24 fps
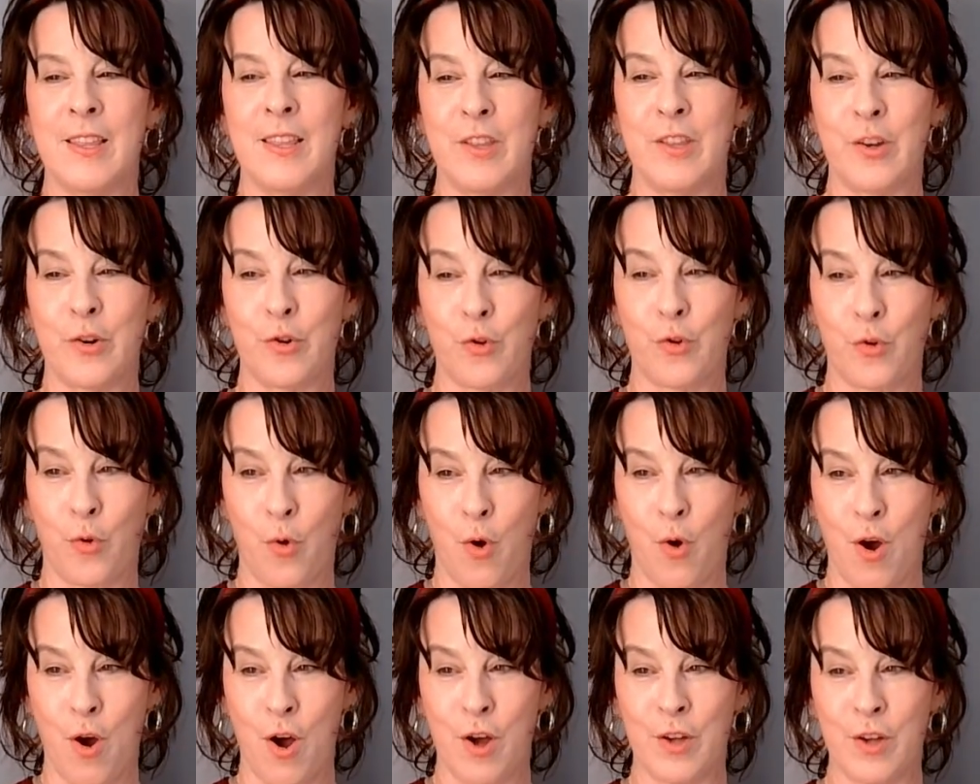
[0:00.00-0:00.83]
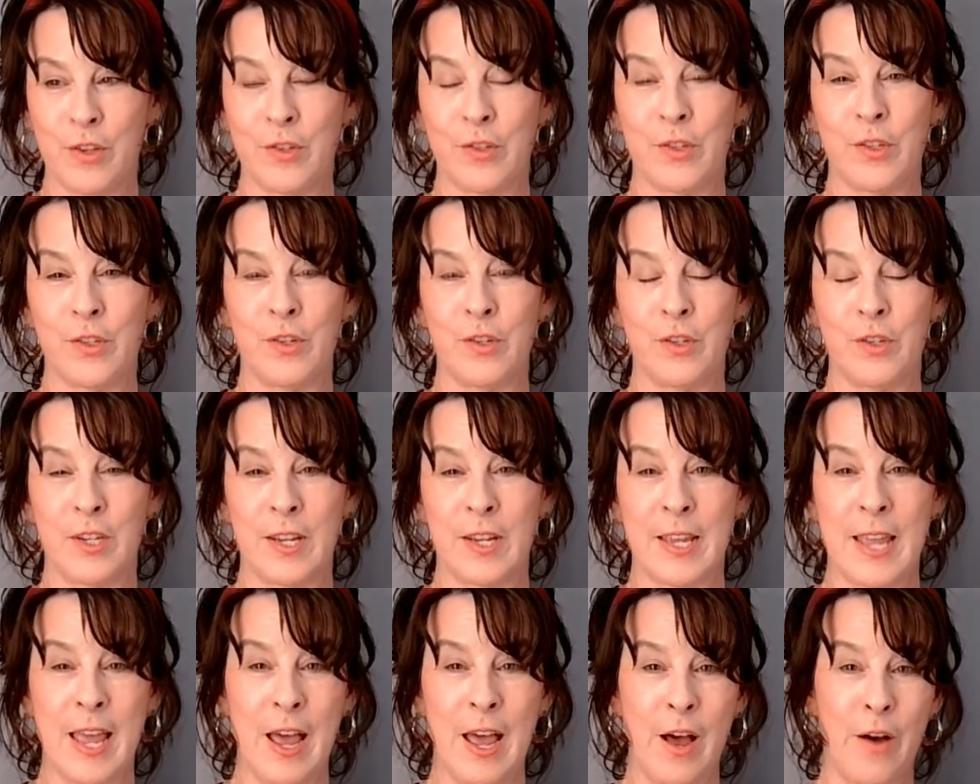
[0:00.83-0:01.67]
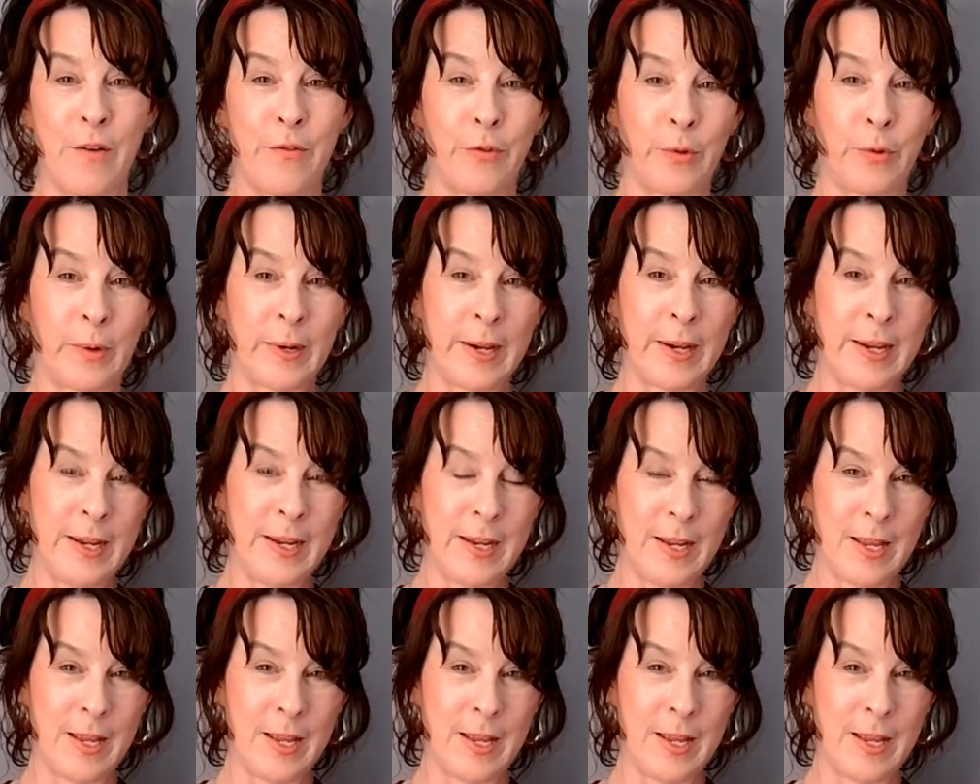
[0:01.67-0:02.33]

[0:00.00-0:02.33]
The cross to Calvary.